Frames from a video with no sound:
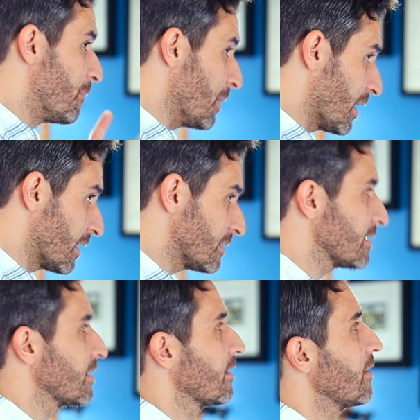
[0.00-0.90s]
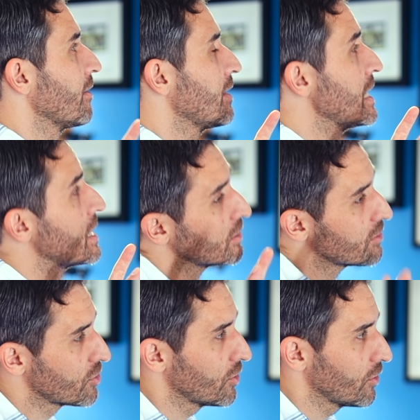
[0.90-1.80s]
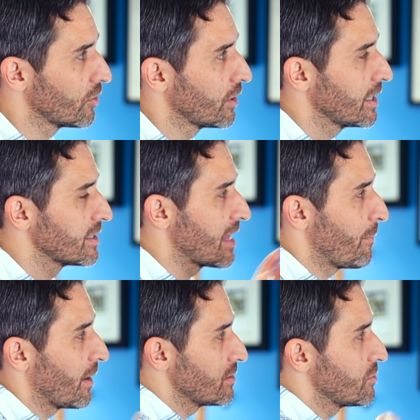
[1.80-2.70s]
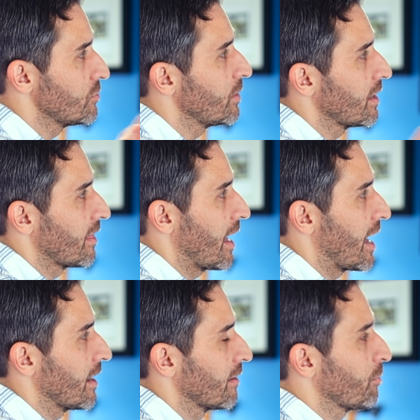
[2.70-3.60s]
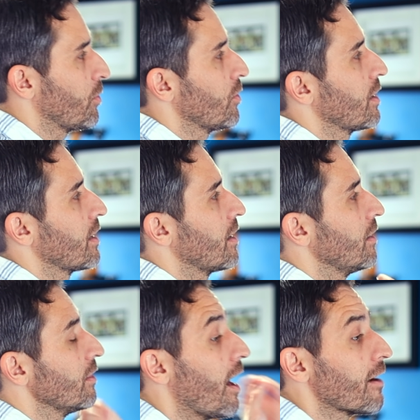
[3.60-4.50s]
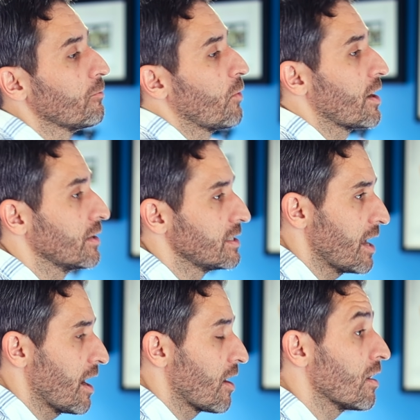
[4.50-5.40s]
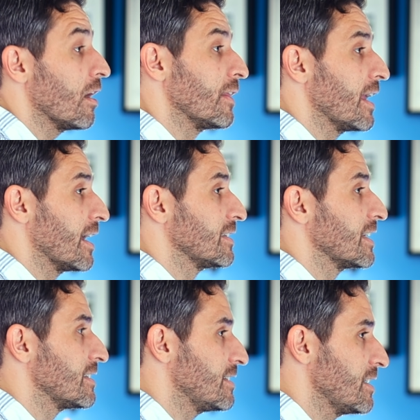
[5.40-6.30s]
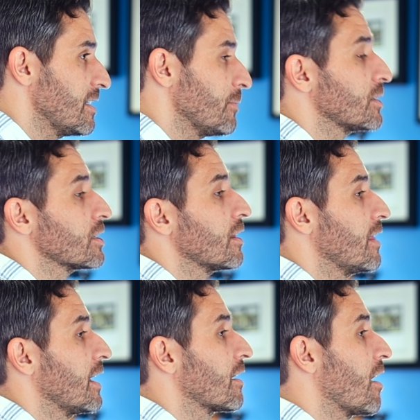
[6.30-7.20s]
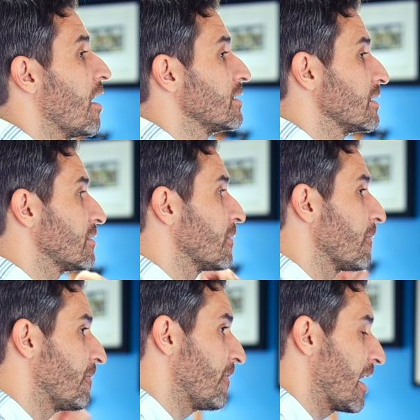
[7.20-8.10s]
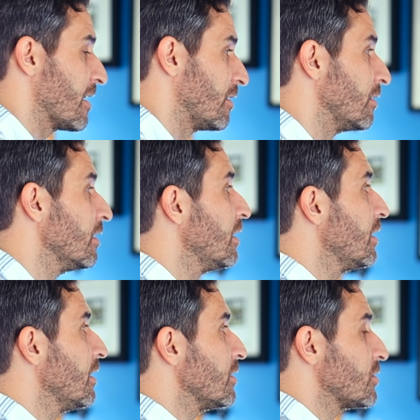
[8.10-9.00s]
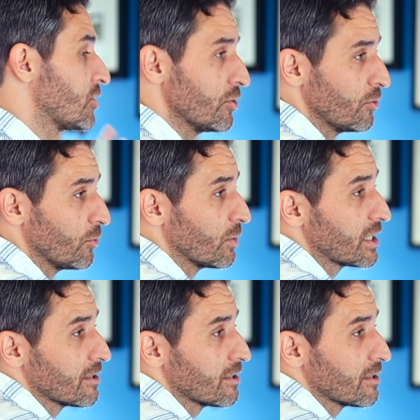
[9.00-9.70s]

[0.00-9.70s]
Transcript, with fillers: But the concern is that by doing that, it's putting a lot of wear and tear on the S S D, which could then cause it to fail soon, which